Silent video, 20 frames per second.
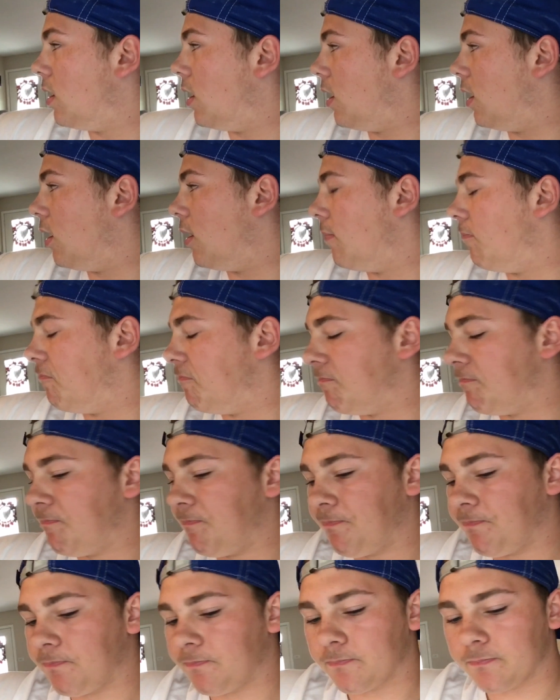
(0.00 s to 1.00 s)
Um,
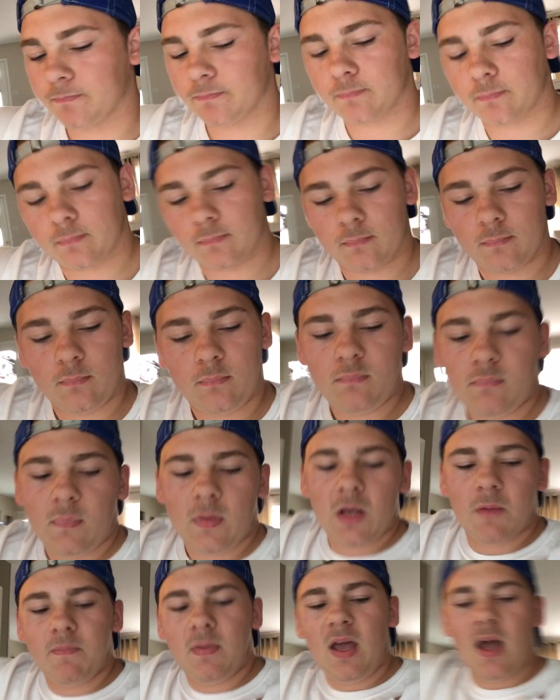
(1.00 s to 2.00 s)

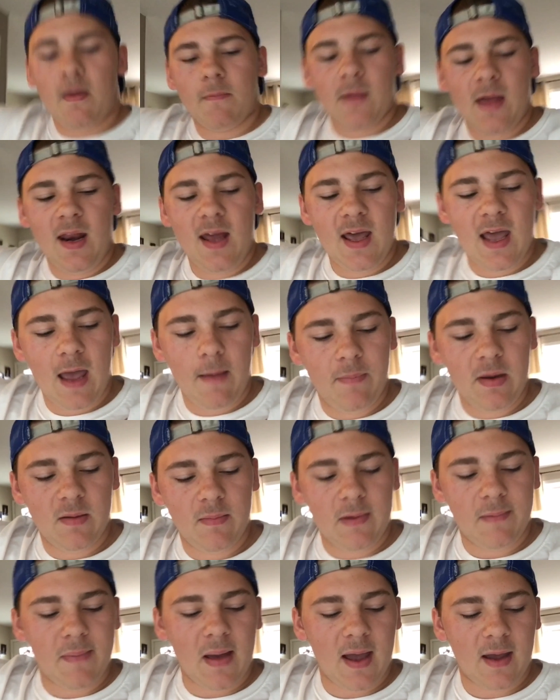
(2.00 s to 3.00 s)
but yeah, I'm kind of happy to
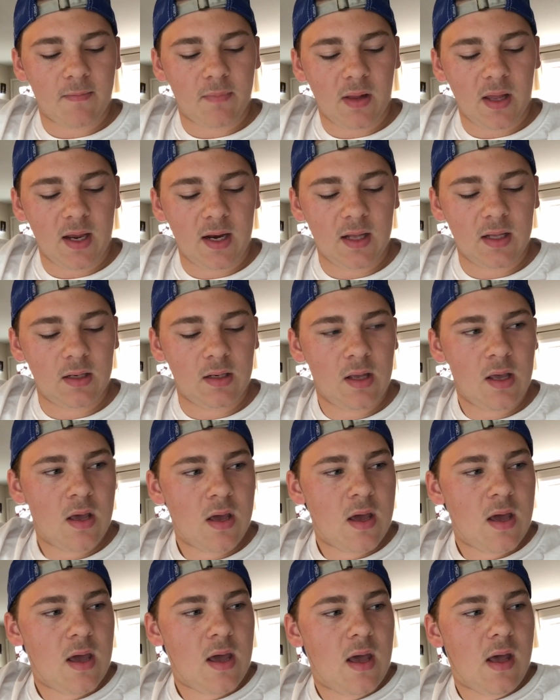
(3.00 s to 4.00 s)
be back playing it,
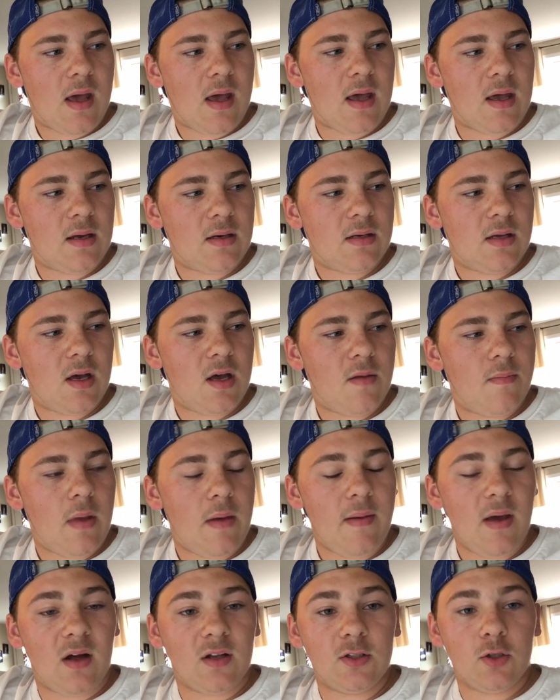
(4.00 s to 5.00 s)
and uh,
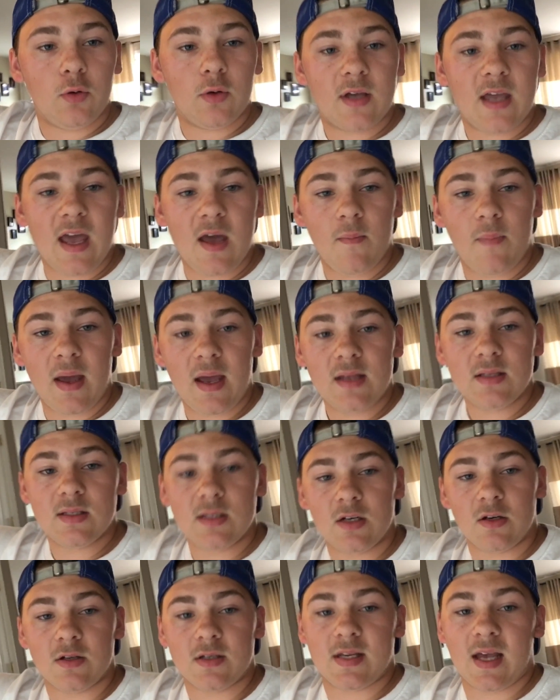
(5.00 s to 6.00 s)
maybe I'll do a campaign
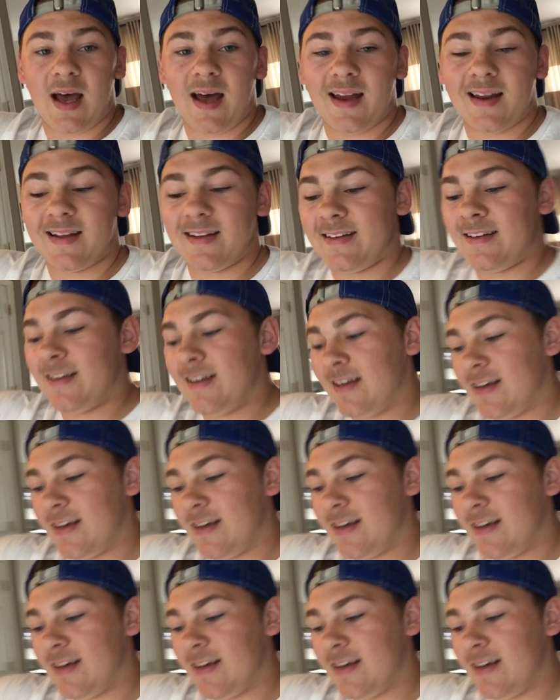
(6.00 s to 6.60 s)
series on it.